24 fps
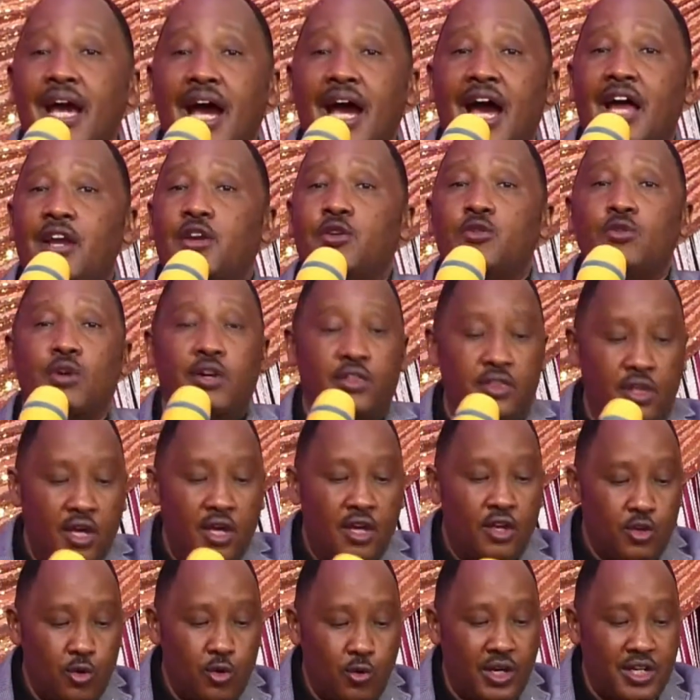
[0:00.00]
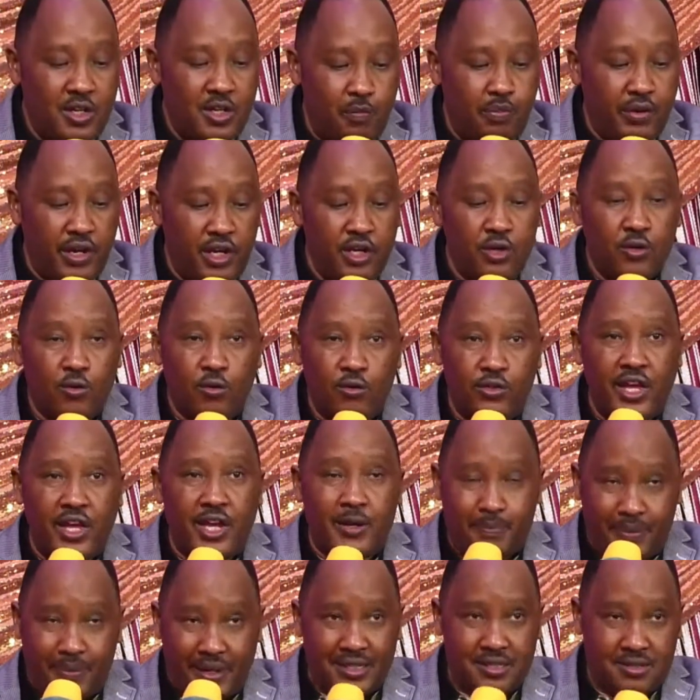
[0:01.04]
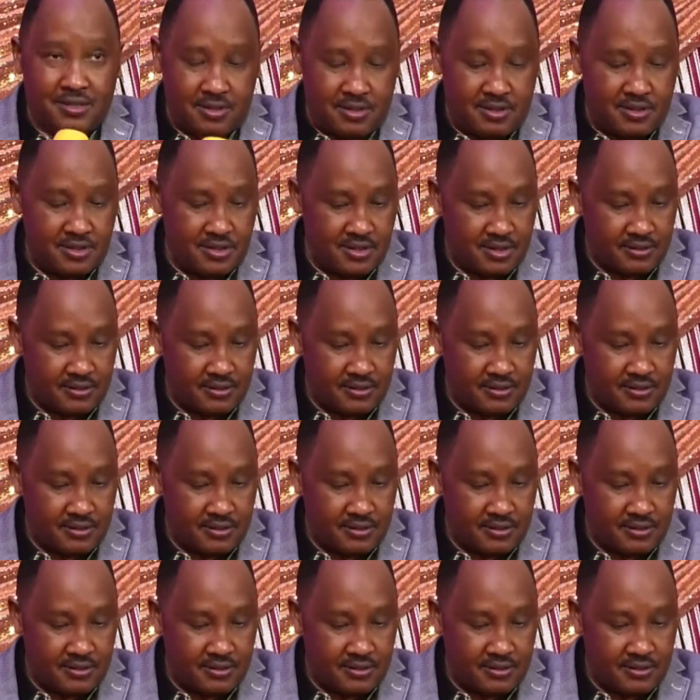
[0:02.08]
and you are, you are depending on that person.